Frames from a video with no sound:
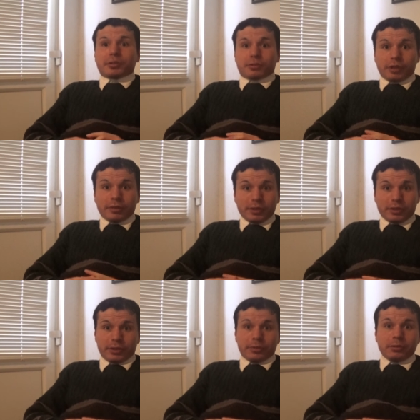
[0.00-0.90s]
Trevor
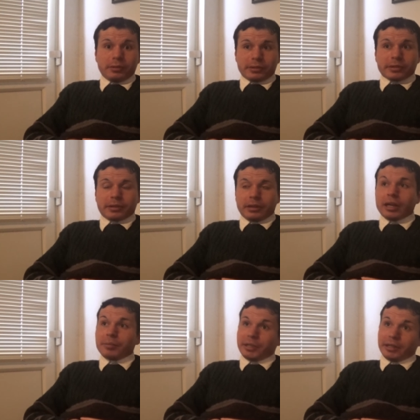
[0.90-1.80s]
Coult.
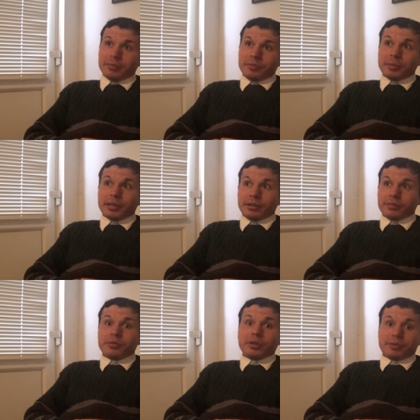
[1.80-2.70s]
I became familiar
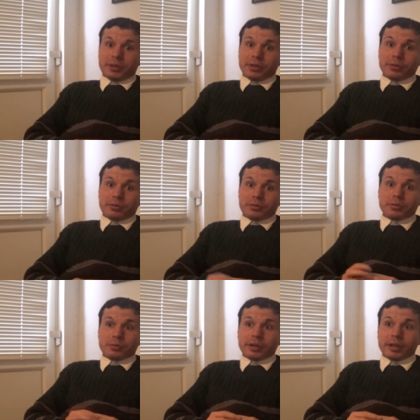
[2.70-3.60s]
with Trevor Coult
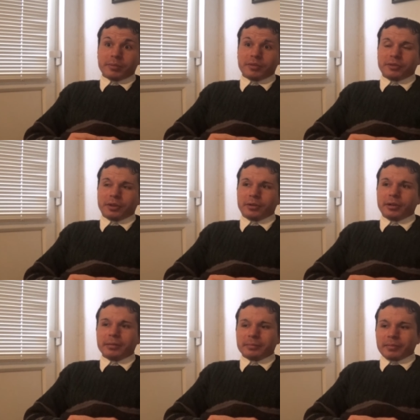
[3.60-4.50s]
through Graham and
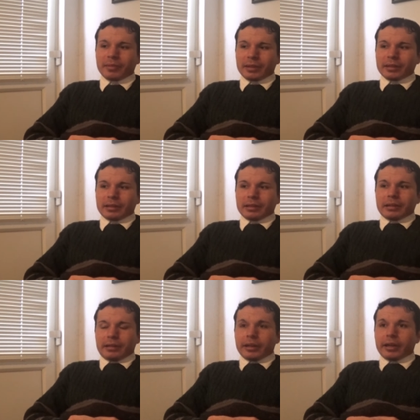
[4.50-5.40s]
Fiona,
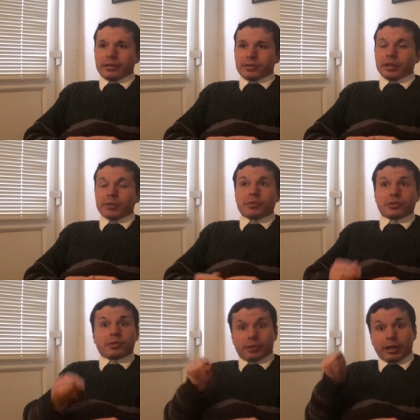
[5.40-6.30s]
and it was
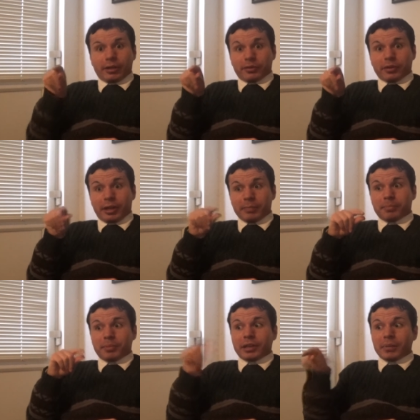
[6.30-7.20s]
shortly after I
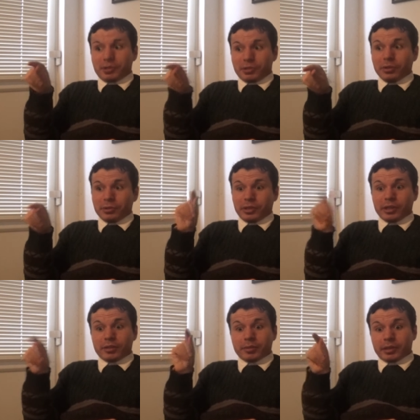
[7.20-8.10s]
became
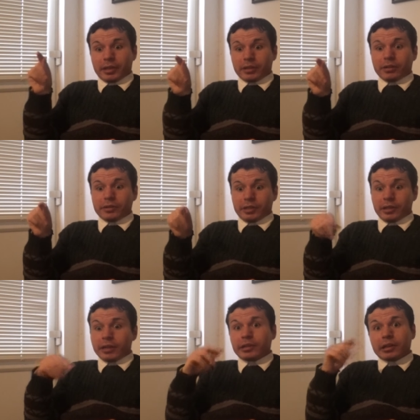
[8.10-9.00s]
associated with their content.
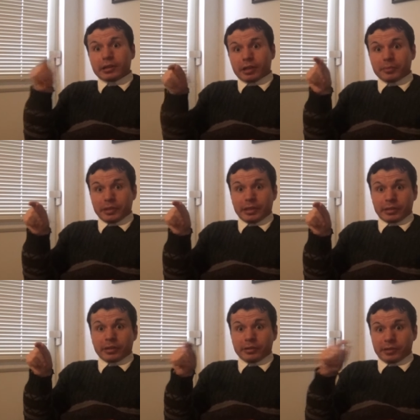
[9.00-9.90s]
I didn't come to their
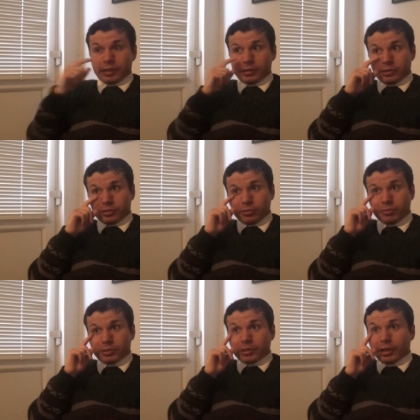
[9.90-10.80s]
content as
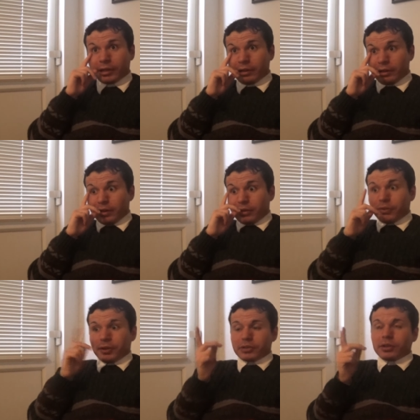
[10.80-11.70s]
soon as I
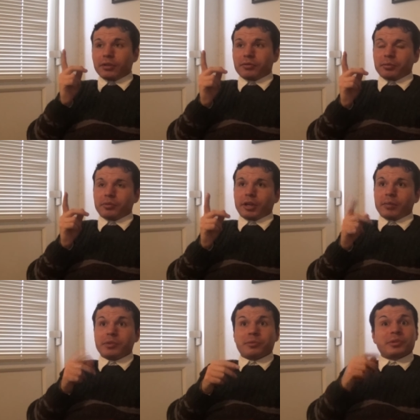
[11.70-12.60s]
first heard from Graham.
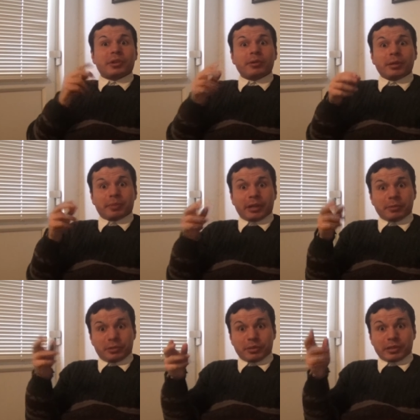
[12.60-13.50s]
It was only, that
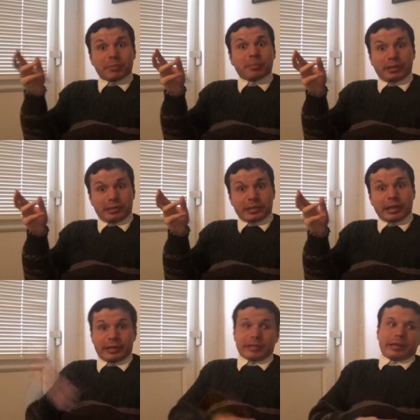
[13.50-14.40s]
was within months
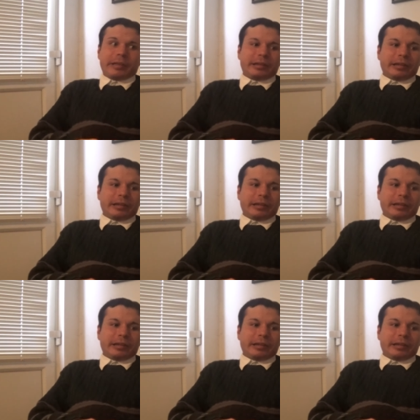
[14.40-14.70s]
later.